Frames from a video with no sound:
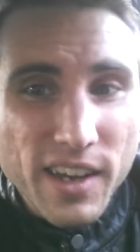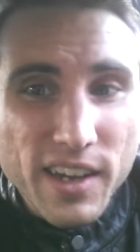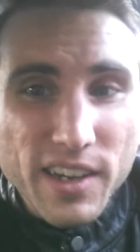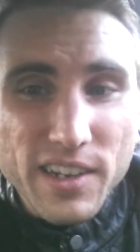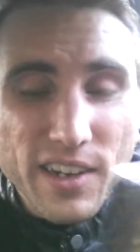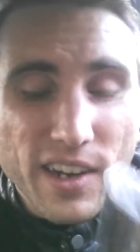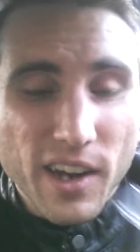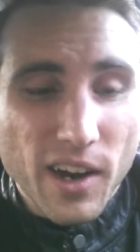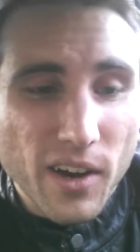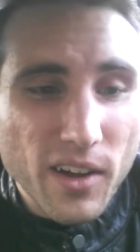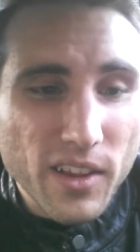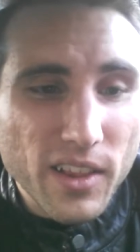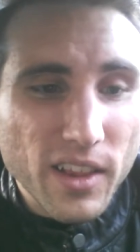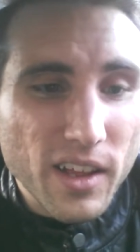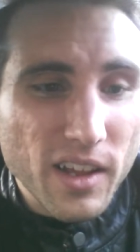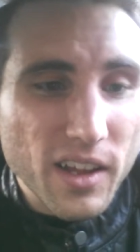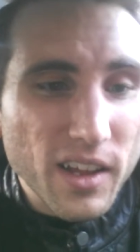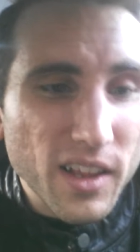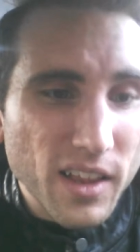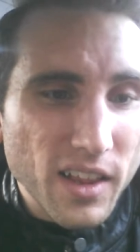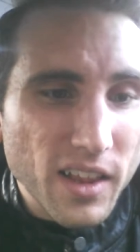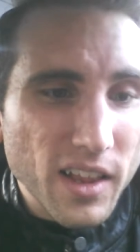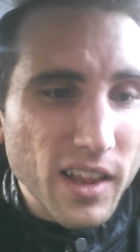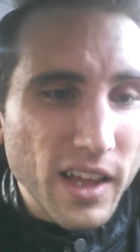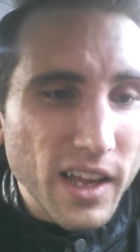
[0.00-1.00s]
You know,
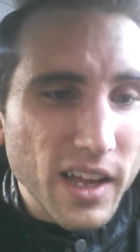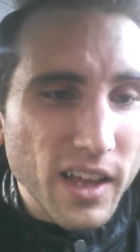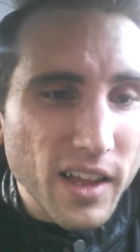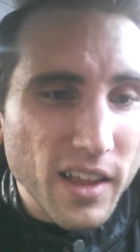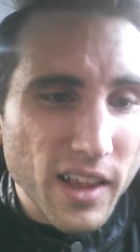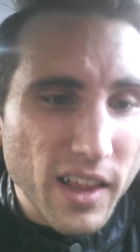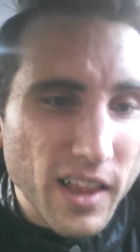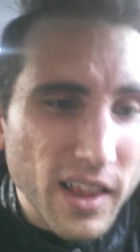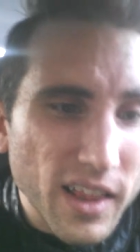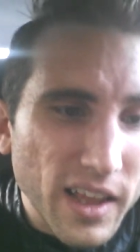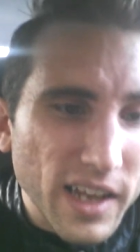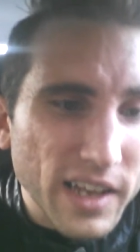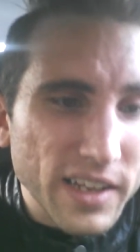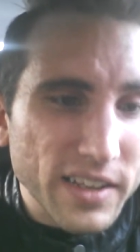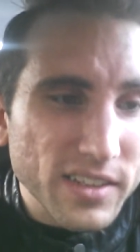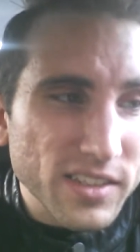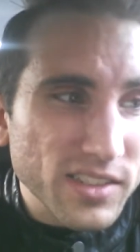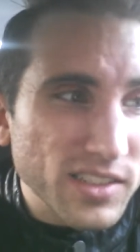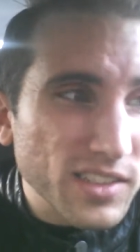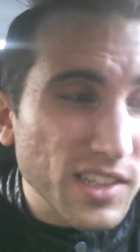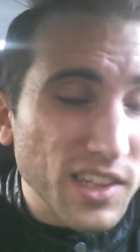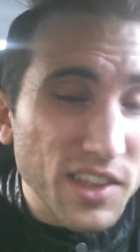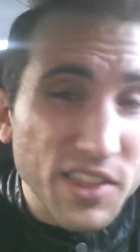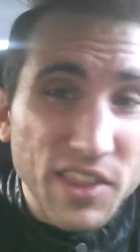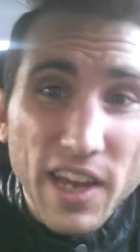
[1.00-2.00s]
like, like this
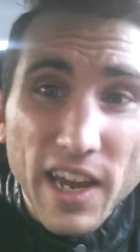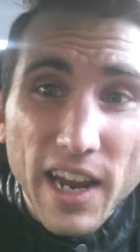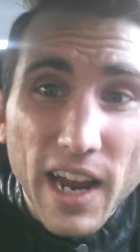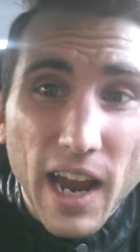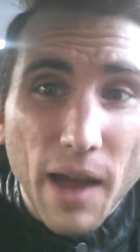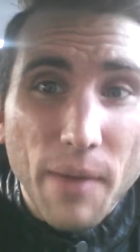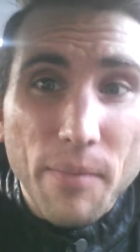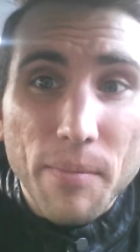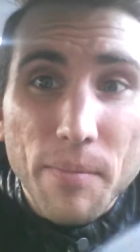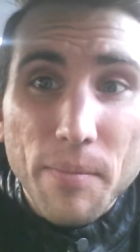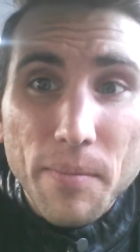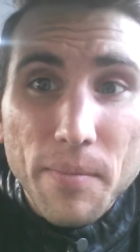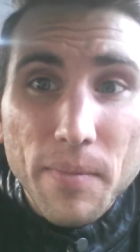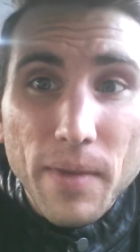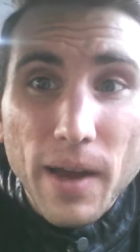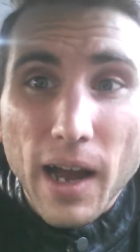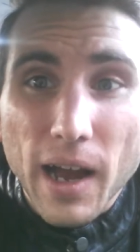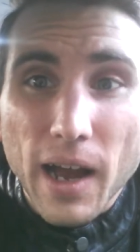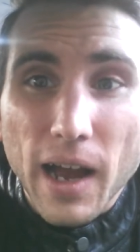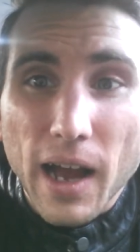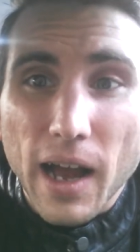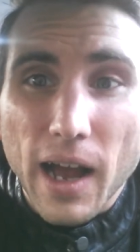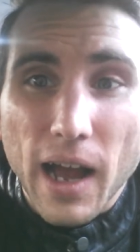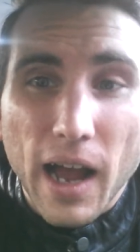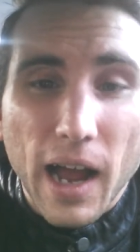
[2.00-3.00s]
is the thing. I'm,
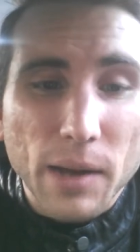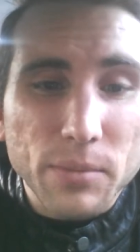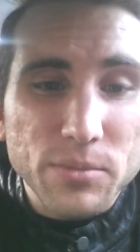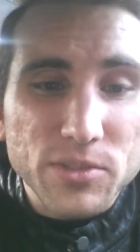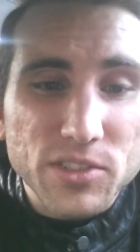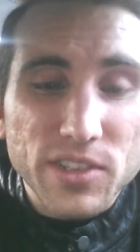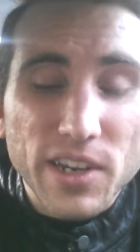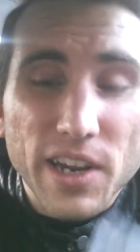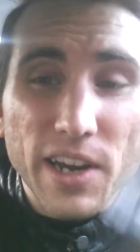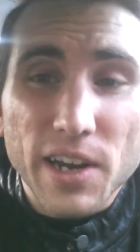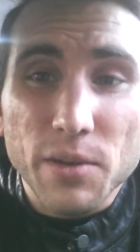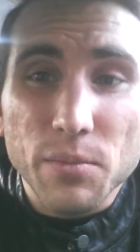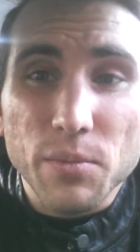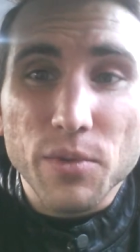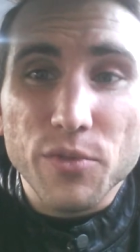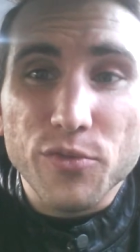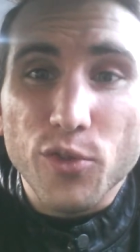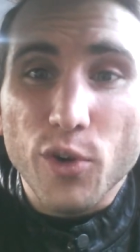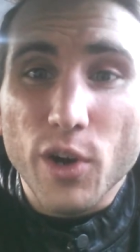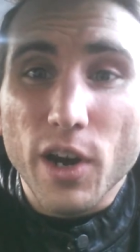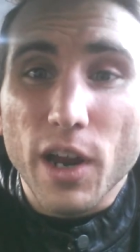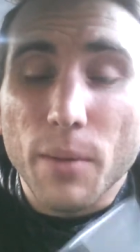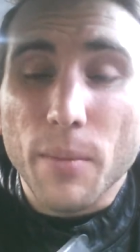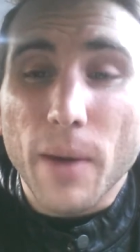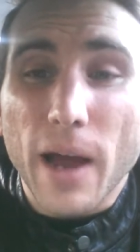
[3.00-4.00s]
I, I'm standing
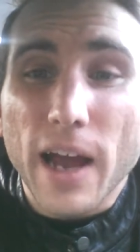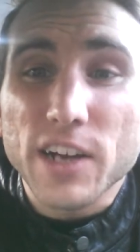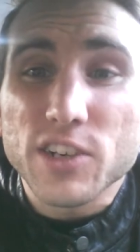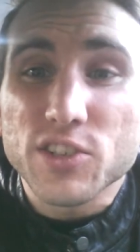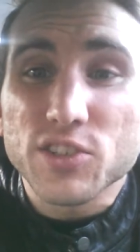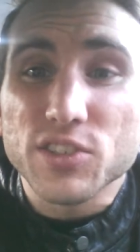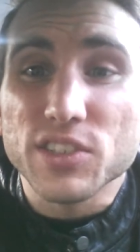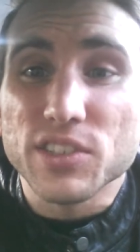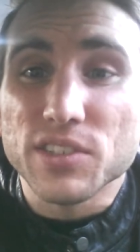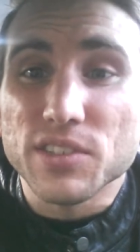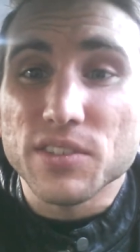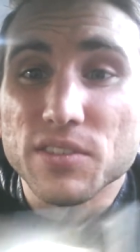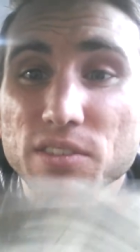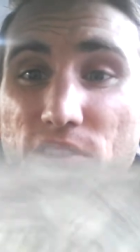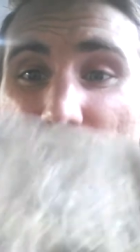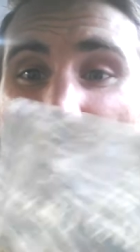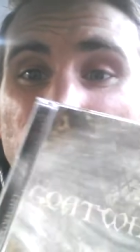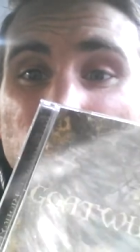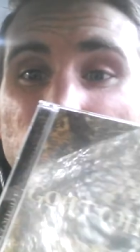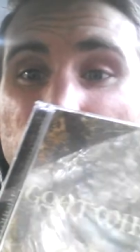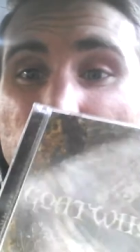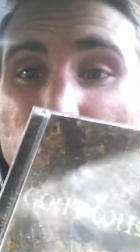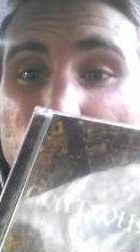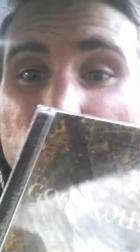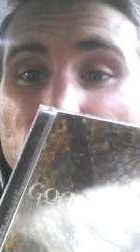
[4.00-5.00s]
before you. I'm actually, you
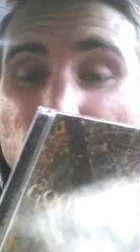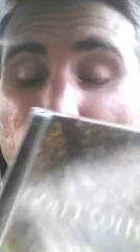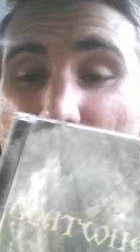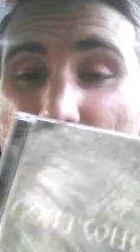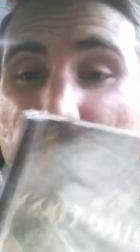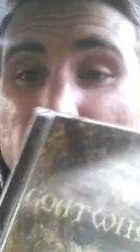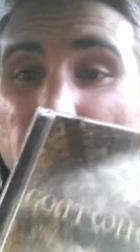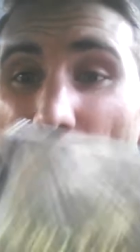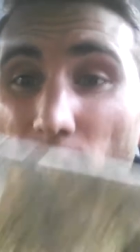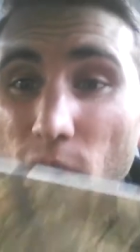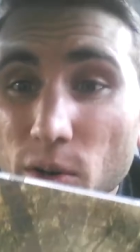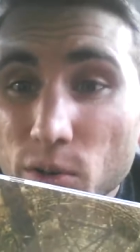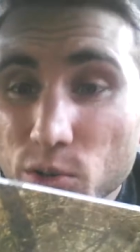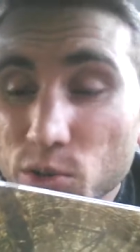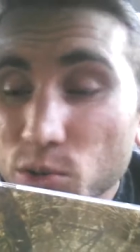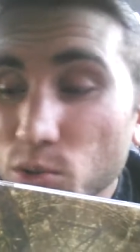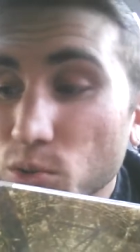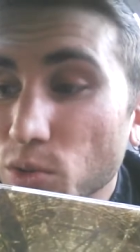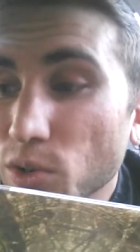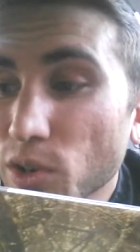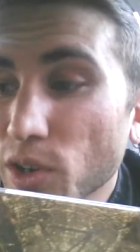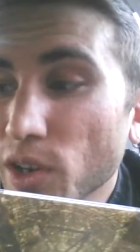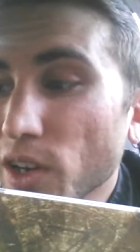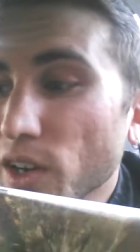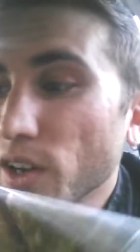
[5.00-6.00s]
know, gonna tell you.
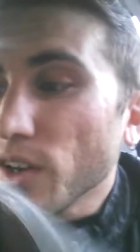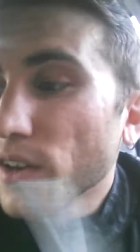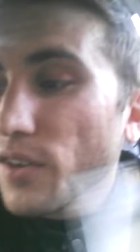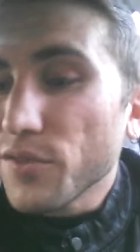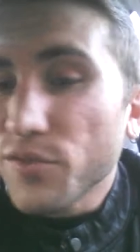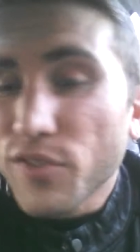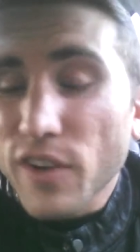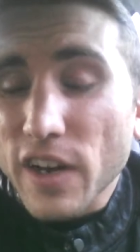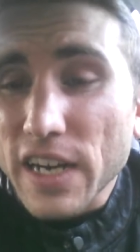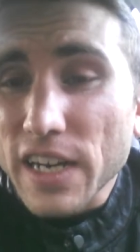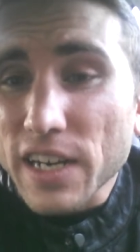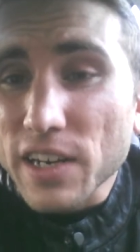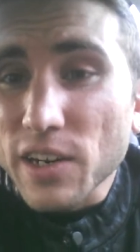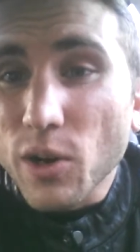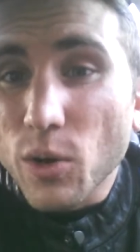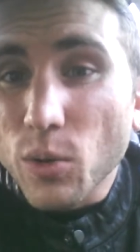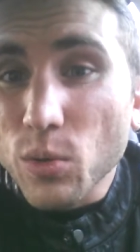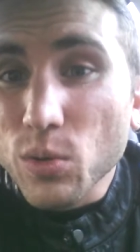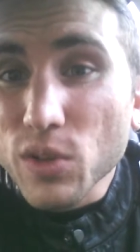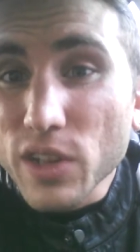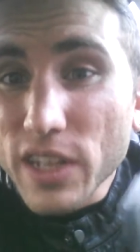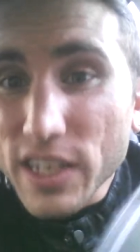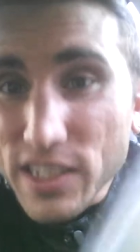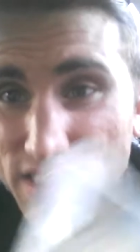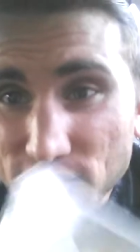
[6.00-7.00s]
Fucking go
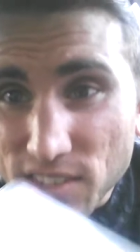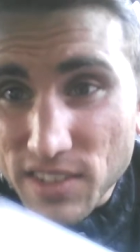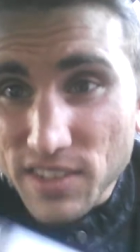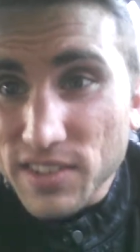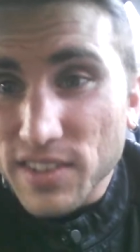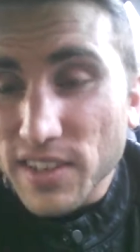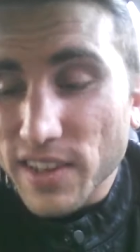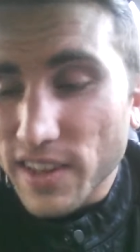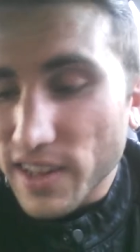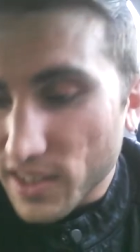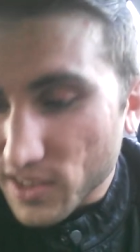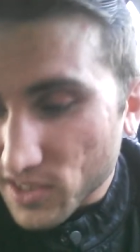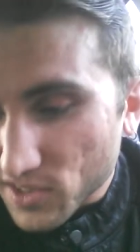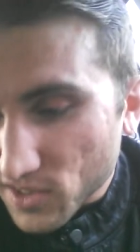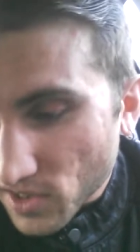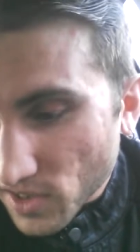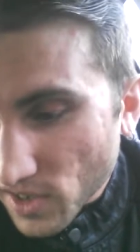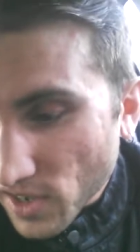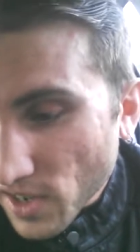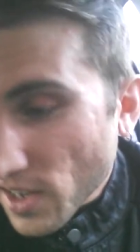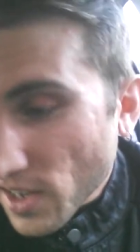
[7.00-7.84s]
listen to this.